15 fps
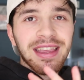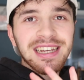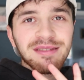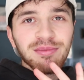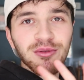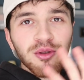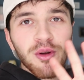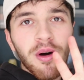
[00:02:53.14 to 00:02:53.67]
this
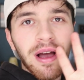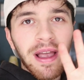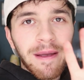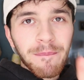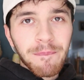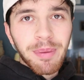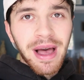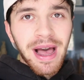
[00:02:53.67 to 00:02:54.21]
will not
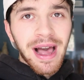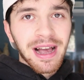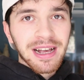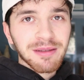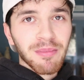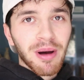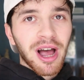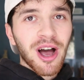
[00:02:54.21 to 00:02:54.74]

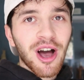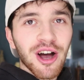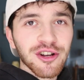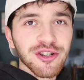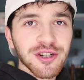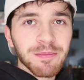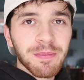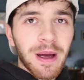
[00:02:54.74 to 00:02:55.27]
impact my
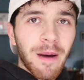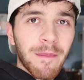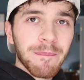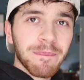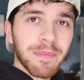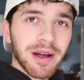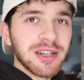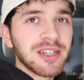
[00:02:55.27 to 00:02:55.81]

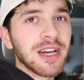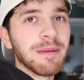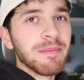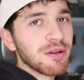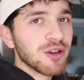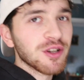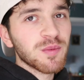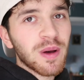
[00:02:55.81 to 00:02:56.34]
£100 budget.
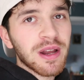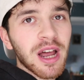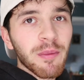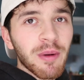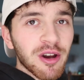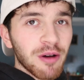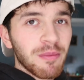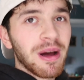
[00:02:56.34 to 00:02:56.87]
Because when I
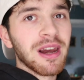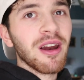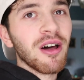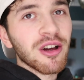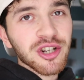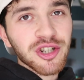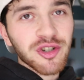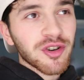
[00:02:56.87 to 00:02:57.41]
went on my
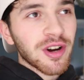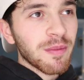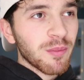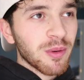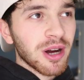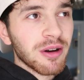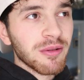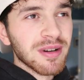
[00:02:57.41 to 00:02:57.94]
last trip,
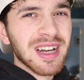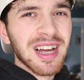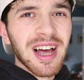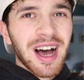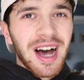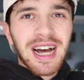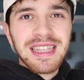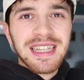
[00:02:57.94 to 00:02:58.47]
well,
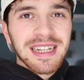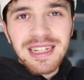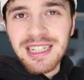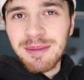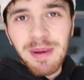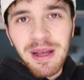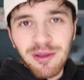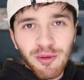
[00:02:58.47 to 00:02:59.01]
I didn't
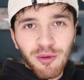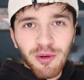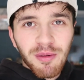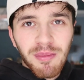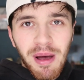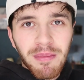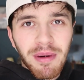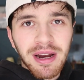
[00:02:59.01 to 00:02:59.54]
spend all
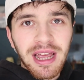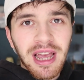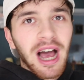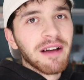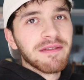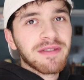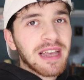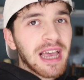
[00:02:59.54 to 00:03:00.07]
of my money.
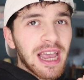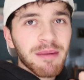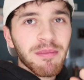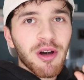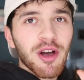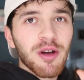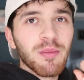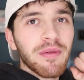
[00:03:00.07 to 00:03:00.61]
I came
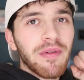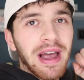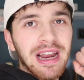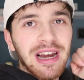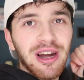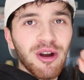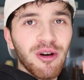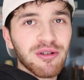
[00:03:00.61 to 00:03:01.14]
home with a
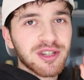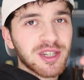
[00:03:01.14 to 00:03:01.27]
lot